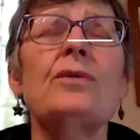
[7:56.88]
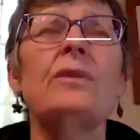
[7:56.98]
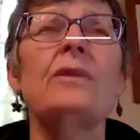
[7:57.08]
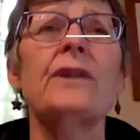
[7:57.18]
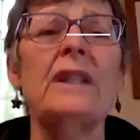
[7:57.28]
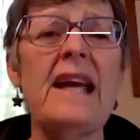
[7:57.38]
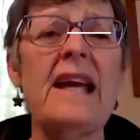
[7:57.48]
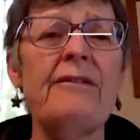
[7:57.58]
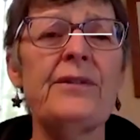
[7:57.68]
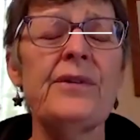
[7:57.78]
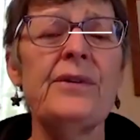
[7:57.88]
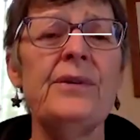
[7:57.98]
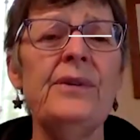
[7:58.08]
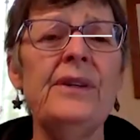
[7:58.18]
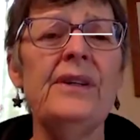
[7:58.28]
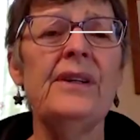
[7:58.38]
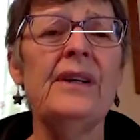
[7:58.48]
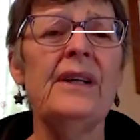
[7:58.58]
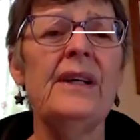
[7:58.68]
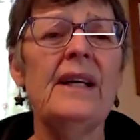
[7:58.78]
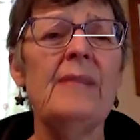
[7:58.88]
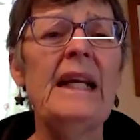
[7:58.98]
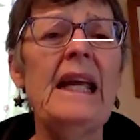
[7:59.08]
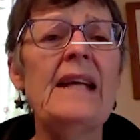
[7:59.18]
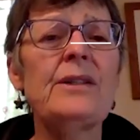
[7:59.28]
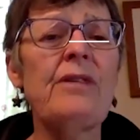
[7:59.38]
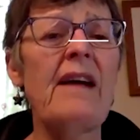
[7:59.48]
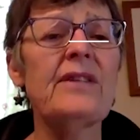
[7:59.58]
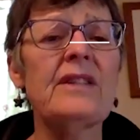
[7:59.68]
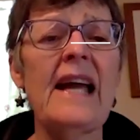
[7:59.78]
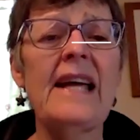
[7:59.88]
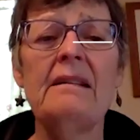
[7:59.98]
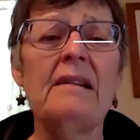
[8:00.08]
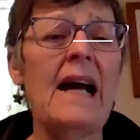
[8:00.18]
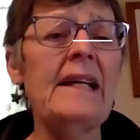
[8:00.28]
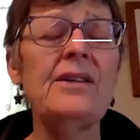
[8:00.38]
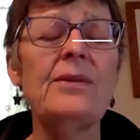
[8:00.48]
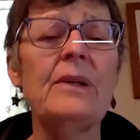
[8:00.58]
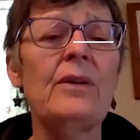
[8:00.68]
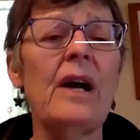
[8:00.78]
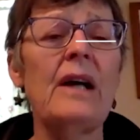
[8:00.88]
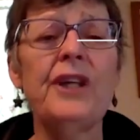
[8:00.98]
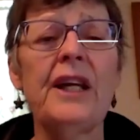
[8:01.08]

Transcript: sort of early afternoon. But again, Travis, I I can do it, or I'll